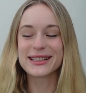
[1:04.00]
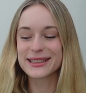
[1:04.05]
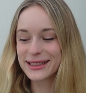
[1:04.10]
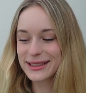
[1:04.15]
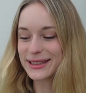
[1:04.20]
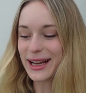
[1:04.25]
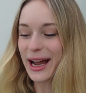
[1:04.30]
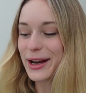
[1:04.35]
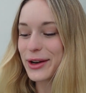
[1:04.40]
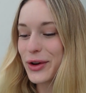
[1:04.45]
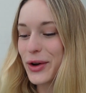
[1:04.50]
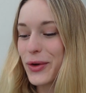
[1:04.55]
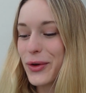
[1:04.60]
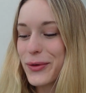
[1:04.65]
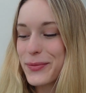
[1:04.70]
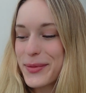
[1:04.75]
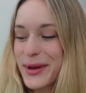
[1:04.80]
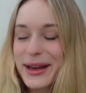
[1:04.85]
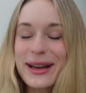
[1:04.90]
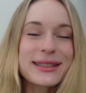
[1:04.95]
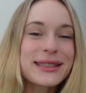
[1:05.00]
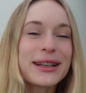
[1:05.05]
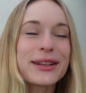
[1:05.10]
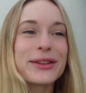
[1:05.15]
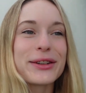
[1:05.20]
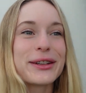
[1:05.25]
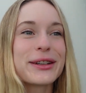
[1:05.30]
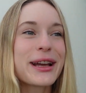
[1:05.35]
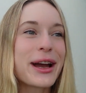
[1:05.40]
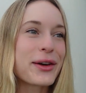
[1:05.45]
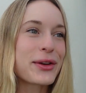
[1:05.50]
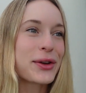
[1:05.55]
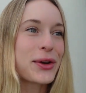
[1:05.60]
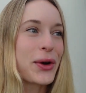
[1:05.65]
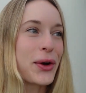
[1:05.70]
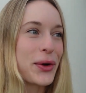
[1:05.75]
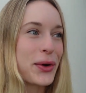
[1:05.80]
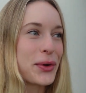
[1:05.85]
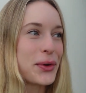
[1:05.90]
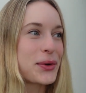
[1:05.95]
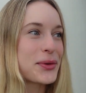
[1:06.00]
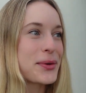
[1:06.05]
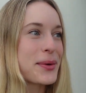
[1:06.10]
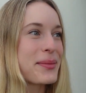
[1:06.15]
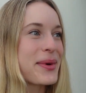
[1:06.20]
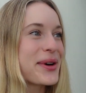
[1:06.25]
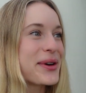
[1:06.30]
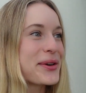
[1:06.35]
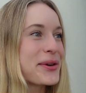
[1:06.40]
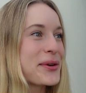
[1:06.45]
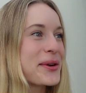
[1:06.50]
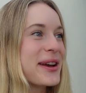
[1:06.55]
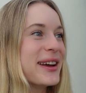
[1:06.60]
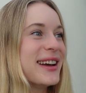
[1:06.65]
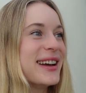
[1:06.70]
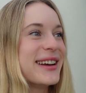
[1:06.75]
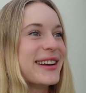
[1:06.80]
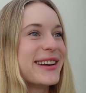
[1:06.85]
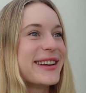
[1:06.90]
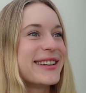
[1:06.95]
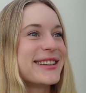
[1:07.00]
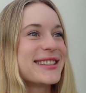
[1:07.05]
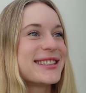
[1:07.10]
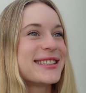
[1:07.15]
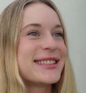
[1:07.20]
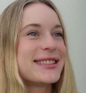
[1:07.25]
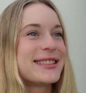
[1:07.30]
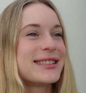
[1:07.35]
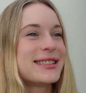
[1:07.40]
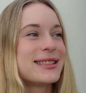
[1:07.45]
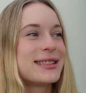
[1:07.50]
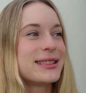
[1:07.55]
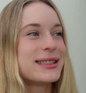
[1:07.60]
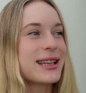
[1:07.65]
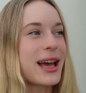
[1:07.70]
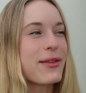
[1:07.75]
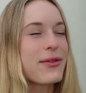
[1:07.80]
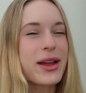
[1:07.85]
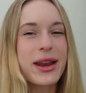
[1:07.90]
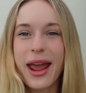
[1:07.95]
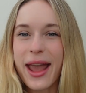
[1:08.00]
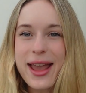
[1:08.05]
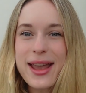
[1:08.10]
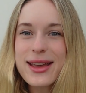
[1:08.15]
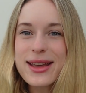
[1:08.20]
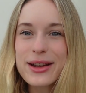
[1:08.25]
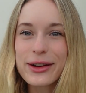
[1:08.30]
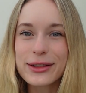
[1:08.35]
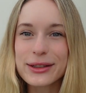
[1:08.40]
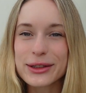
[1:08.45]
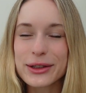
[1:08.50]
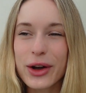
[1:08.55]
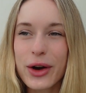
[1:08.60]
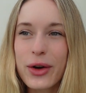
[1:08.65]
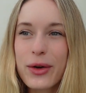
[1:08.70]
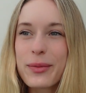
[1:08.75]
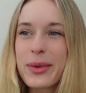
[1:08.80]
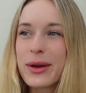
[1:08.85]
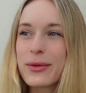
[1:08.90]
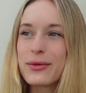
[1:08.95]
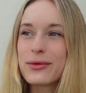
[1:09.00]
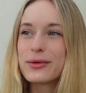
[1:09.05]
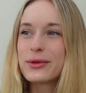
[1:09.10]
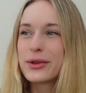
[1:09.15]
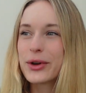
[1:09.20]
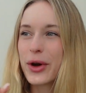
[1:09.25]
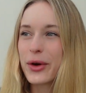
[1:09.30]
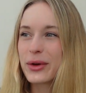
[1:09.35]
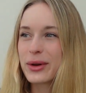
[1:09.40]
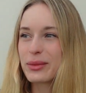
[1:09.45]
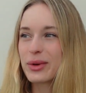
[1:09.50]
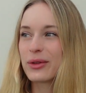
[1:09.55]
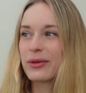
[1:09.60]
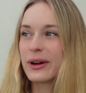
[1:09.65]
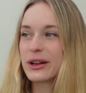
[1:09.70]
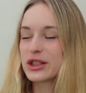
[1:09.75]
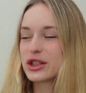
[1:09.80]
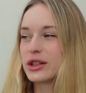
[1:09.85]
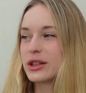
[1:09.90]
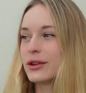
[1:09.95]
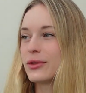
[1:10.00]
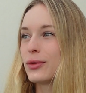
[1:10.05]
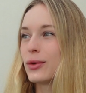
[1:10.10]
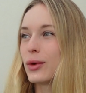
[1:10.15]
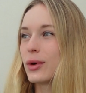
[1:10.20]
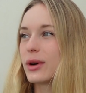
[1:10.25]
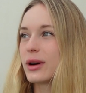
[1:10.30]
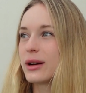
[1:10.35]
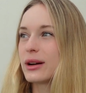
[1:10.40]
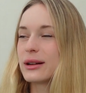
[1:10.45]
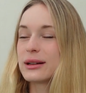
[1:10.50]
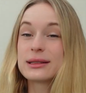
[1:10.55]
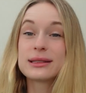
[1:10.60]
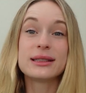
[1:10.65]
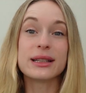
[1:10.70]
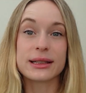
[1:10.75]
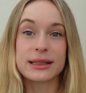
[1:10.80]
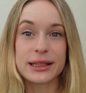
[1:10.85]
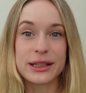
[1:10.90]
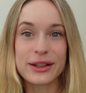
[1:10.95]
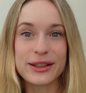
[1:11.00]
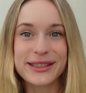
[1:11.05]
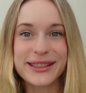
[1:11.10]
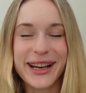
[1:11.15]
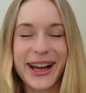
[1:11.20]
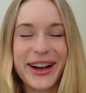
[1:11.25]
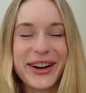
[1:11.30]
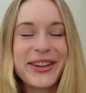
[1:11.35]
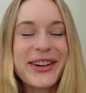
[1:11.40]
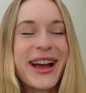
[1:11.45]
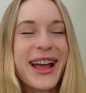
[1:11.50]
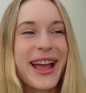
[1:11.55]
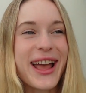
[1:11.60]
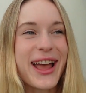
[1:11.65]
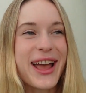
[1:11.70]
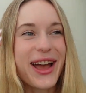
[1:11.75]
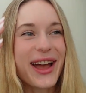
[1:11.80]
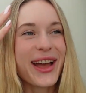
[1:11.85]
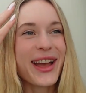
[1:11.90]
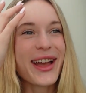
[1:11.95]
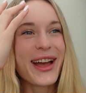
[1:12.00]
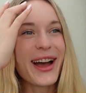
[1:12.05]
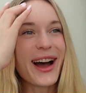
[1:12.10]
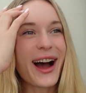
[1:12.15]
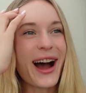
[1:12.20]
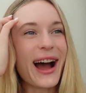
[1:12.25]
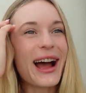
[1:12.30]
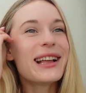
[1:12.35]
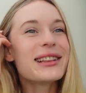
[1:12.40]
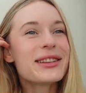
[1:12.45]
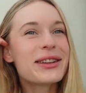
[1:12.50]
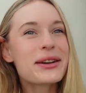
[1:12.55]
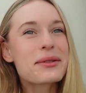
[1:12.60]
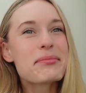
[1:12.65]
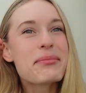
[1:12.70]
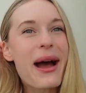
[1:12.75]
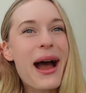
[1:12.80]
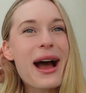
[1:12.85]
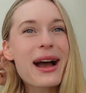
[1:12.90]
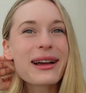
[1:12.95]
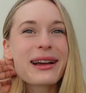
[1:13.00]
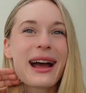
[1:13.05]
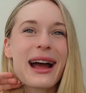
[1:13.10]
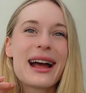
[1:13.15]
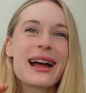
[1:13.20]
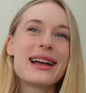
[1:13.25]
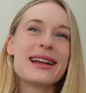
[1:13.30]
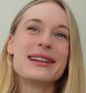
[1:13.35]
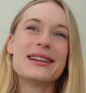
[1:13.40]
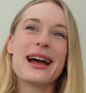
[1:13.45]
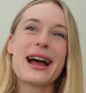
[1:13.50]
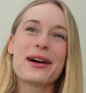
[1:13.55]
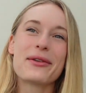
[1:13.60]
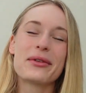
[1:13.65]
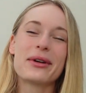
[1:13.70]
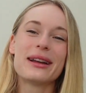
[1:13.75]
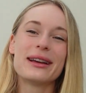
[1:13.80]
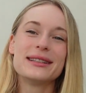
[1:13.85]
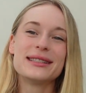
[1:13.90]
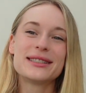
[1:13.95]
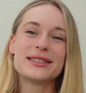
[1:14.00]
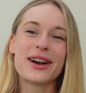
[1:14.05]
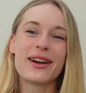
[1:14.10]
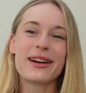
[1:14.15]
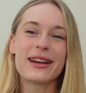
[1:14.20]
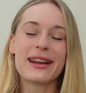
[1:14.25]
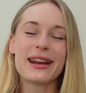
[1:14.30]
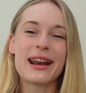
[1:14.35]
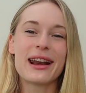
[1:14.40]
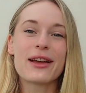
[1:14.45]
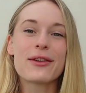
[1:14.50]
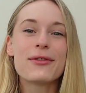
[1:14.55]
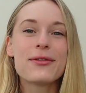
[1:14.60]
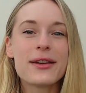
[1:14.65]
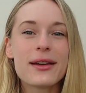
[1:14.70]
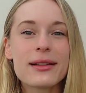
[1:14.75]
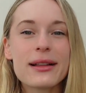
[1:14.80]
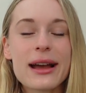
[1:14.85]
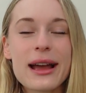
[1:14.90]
as a side note, because I learned how to code about 7, 8 years ago, been coding professionally for 6 years now, I look back at what I started and I feel